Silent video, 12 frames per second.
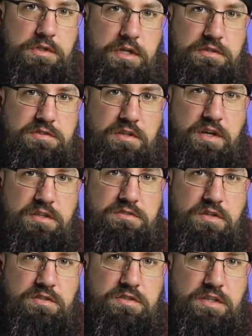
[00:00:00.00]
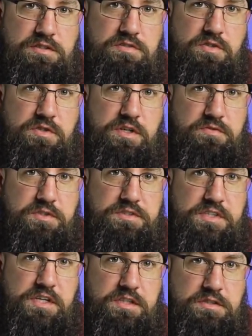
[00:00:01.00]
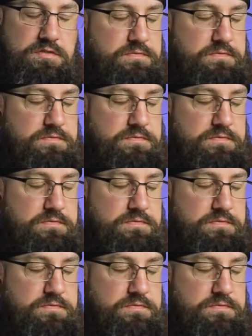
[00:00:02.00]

It's a lot of talking. I'd slow down for a second.